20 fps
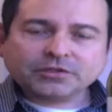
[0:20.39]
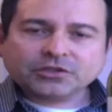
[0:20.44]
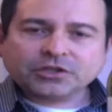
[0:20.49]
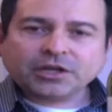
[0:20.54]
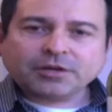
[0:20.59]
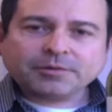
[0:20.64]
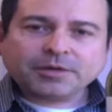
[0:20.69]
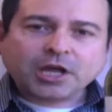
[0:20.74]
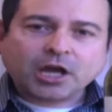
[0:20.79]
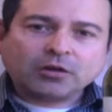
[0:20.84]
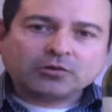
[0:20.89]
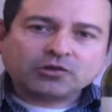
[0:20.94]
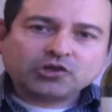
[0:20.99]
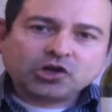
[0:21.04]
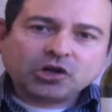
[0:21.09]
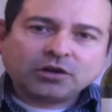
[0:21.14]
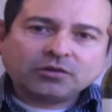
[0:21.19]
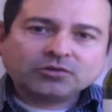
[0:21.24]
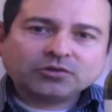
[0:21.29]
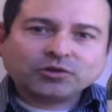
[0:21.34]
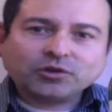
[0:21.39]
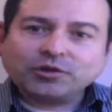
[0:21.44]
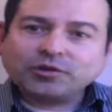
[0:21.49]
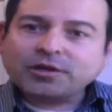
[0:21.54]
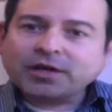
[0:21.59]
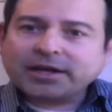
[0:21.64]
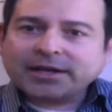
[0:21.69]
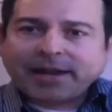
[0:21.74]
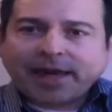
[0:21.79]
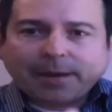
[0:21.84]
So here we go, Charles
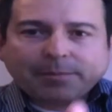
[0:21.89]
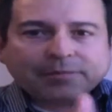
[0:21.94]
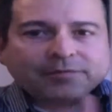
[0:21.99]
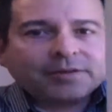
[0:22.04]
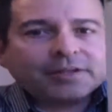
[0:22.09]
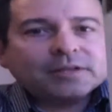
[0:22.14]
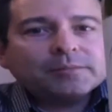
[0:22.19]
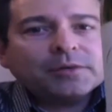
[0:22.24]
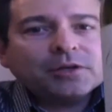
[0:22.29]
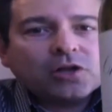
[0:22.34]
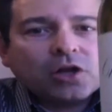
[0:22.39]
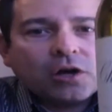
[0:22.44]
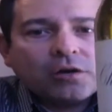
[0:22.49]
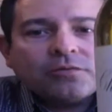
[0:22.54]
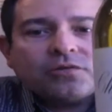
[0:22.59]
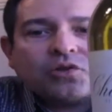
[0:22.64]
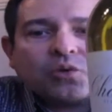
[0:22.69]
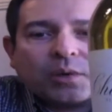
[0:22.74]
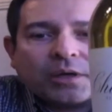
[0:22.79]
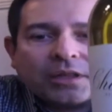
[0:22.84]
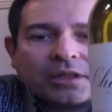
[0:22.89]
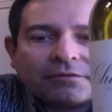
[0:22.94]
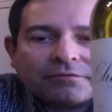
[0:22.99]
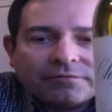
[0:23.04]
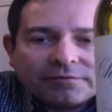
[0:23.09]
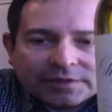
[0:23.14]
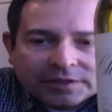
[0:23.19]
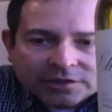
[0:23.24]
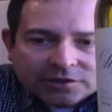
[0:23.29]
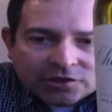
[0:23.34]
Krug, Napa Valley Merlot,
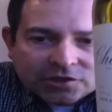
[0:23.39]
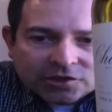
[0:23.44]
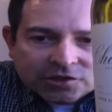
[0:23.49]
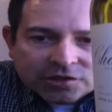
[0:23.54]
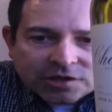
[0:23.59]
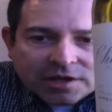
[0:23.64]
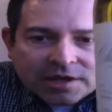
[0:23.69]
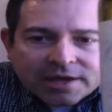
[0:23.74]
2011 vintage.